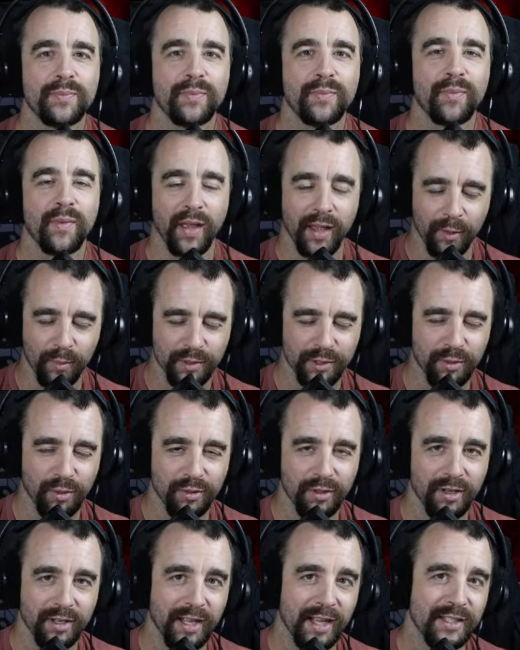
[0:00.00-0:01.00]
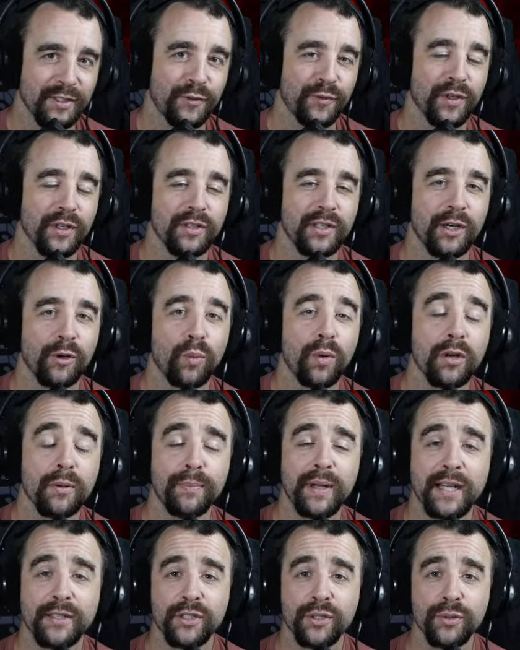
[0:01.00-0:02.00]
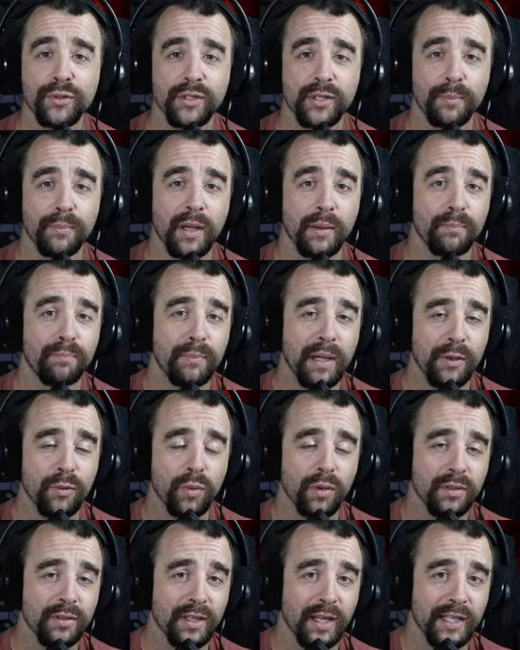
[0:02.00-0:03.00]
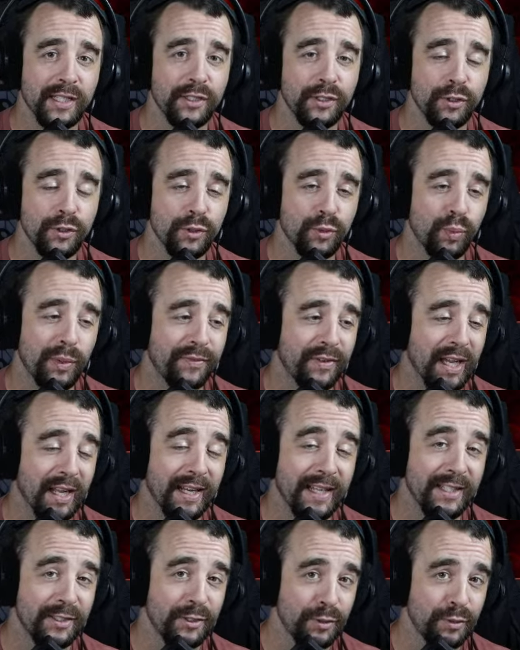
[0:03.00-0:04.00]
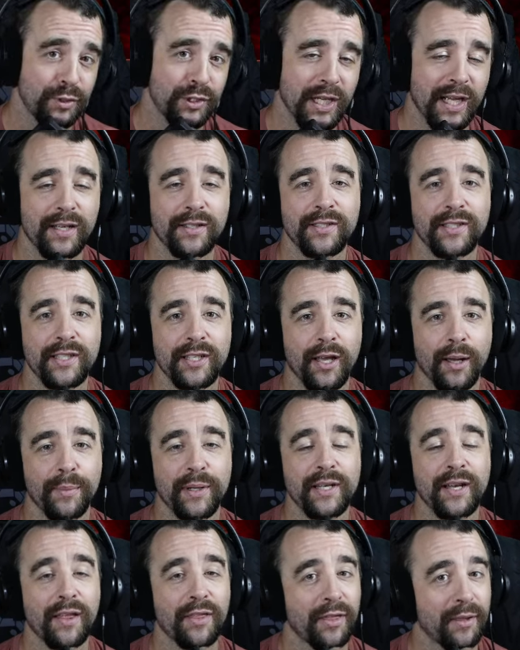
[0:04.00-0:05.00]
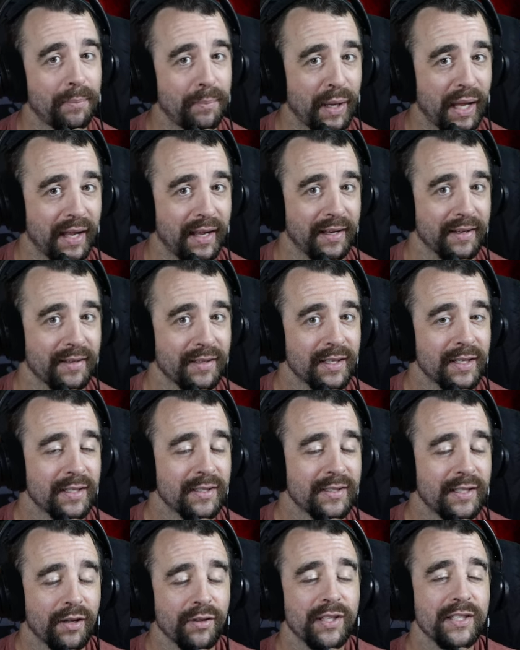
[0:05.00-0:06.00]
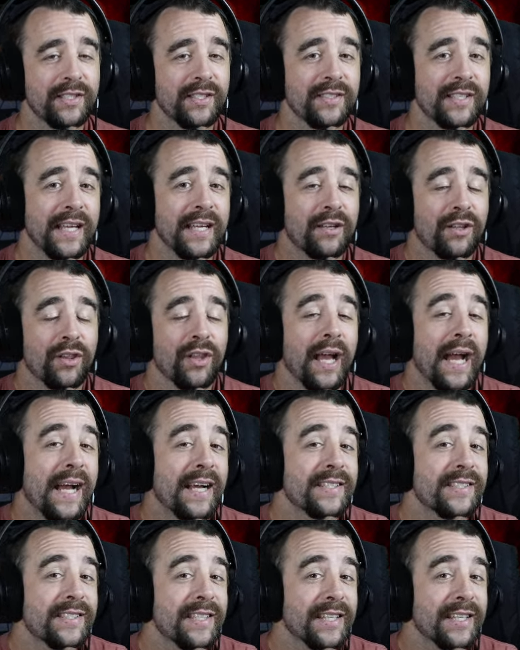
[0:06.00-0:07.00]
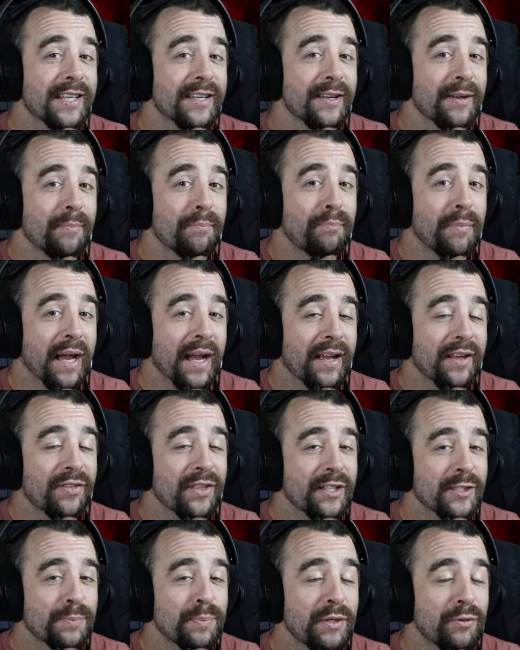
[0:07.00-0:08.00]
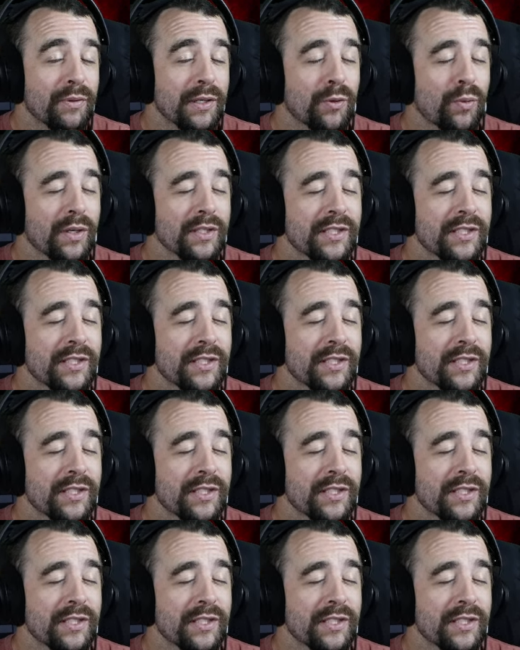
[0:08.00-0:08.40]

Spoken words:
Hey, what's going on, guys? Phil here. Welcome back to some MechWarrior Online news. We've got a new chassis coming, the Bane. Now, this is a classic mech that's been requested